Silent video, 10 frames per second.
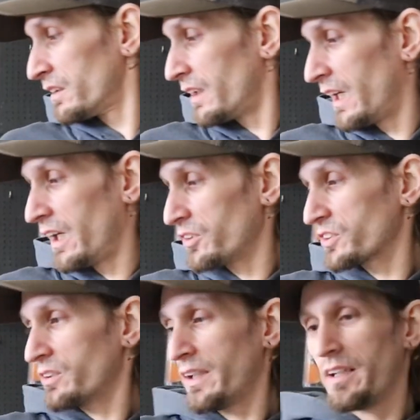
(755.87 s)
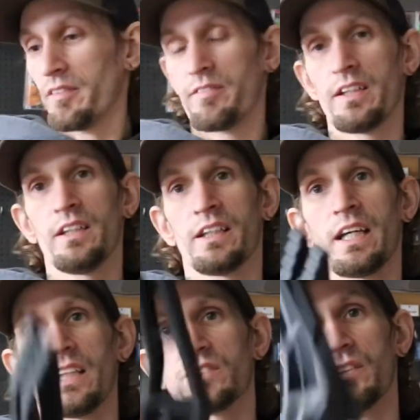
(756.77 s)
I also have the
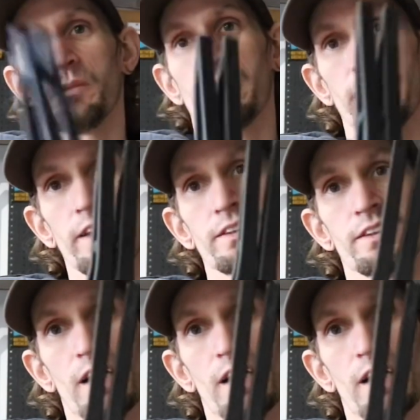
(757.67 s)
engaged limb legs.